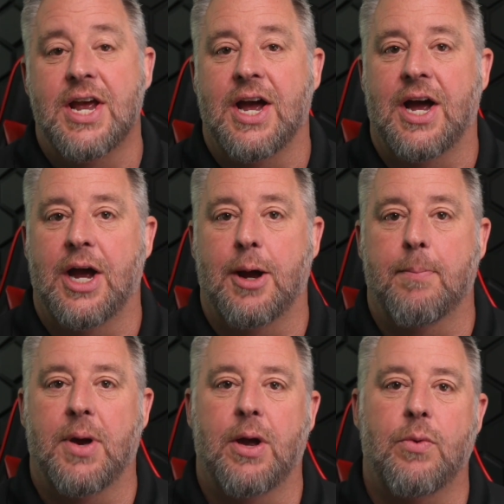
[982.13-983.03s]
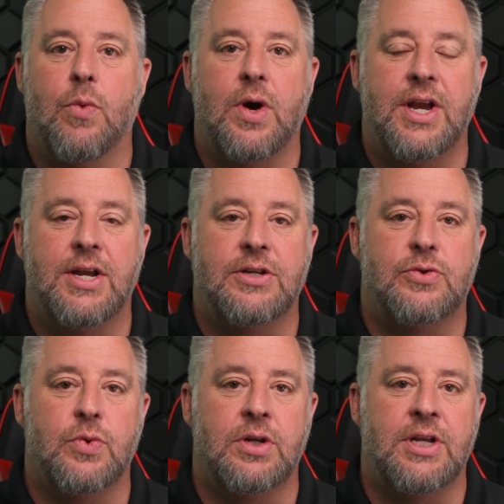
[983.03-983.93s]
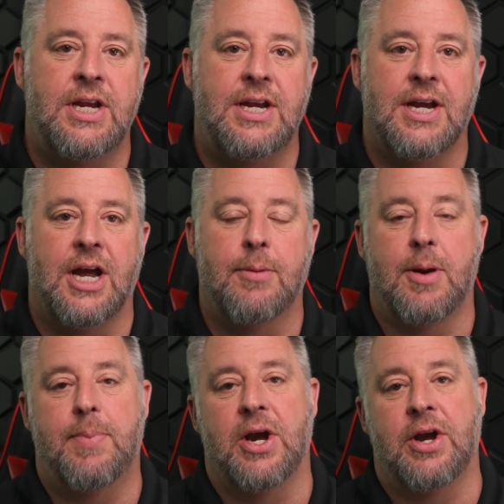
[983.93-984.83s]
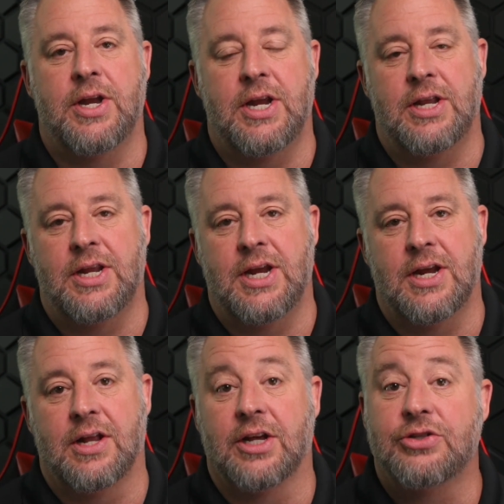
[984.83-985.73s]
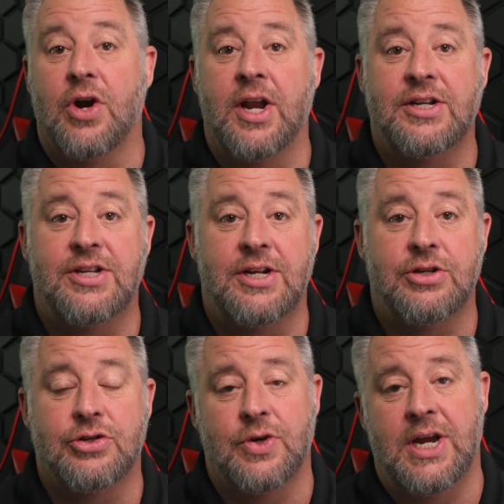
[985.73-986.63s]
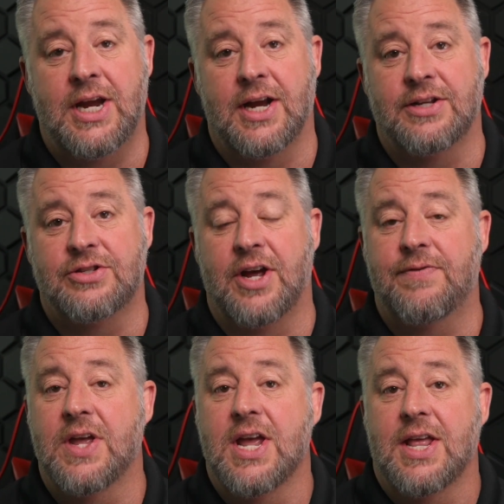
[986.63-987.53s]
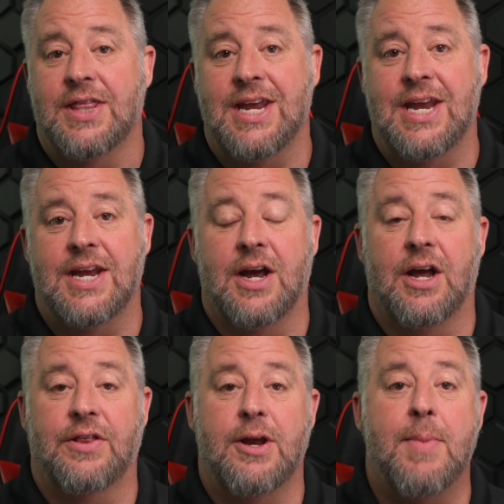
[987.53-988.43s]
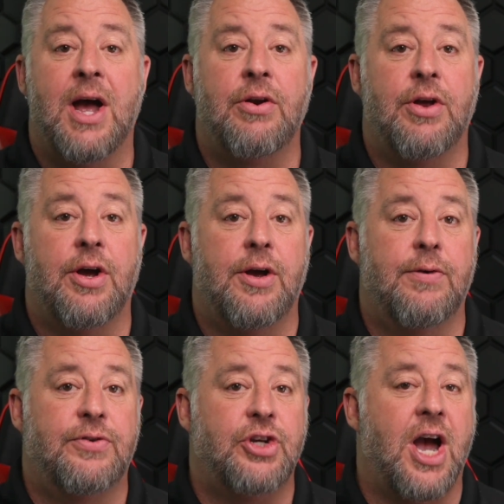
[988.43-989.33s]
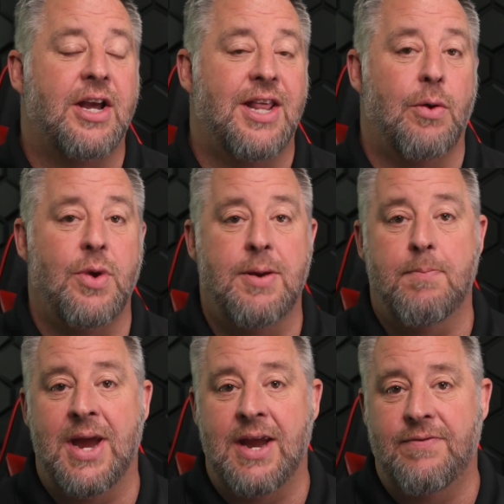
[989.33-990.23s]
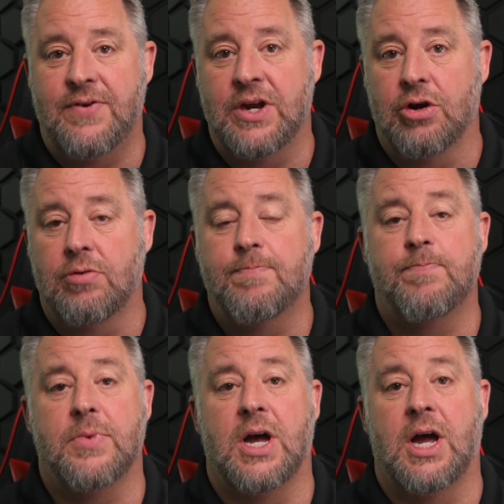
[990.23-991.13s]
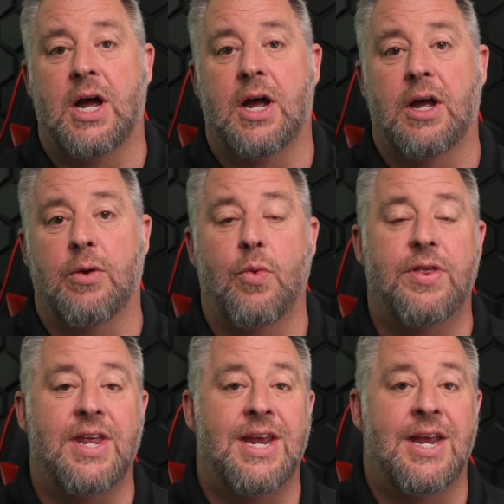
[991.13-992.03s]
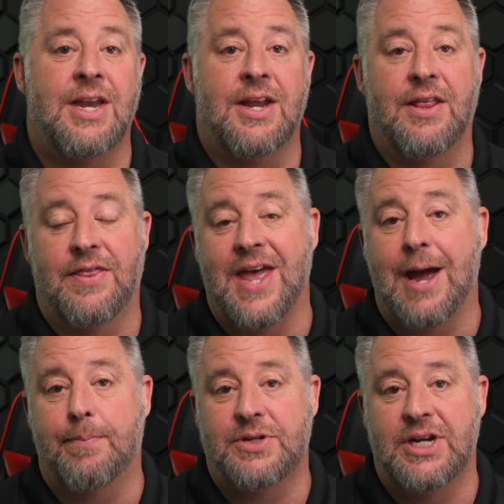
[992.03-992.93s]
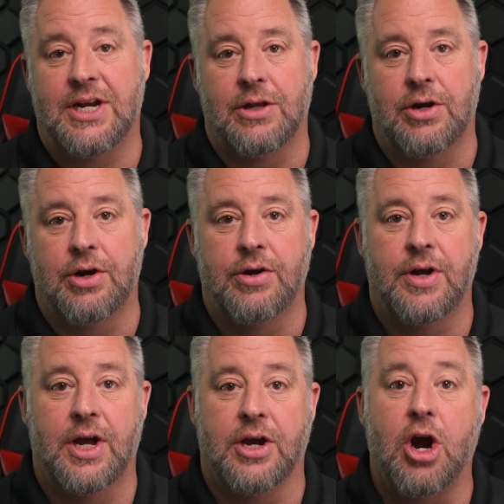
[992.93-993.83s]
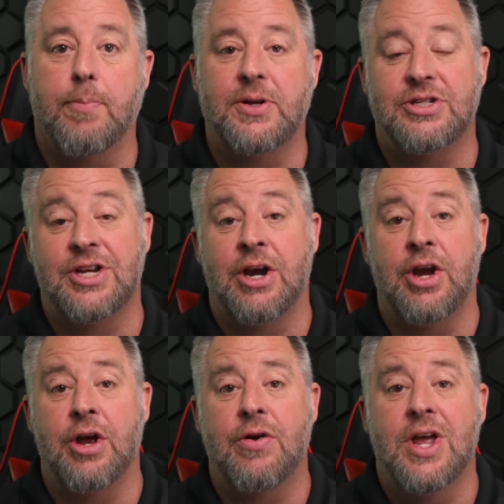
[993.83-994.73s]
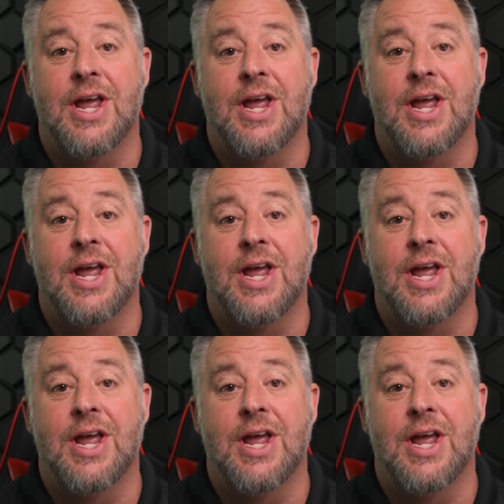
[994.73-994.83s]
But what is really apparent in the electronics industry and stuff, the amount of shock that we may feel within that particular carpet scenario,